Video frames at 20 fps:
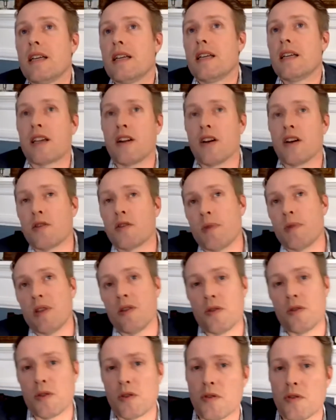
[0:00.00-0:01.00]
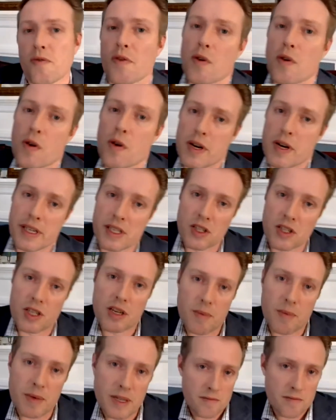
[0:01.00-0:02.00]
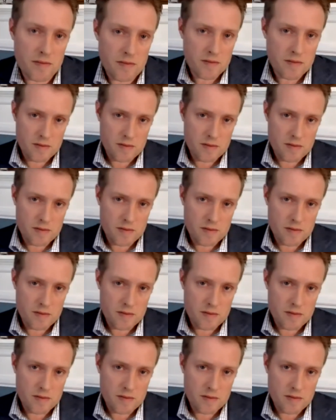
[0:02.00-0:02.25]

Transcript: It can also be used for exhibit